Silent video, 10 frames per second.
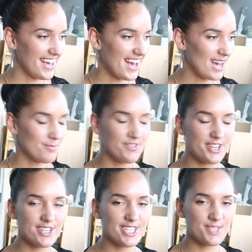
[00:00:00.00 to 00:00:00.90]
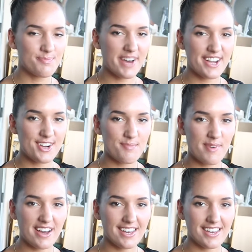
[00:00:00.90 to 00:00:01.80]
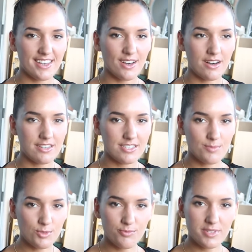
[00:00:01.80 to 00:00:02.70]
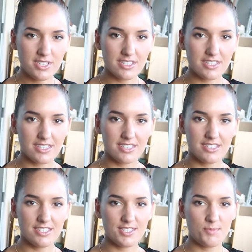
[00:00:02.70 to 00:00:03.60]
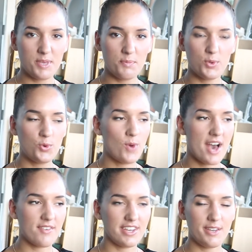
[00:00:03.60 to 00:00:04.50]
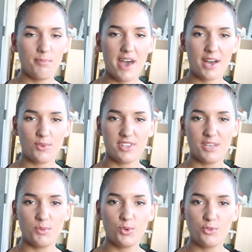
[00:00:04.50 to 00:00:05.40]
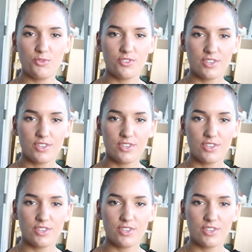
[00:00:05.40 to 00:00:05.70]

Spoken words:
I'm very inspired by honest movement. Just people who have an impact when they move.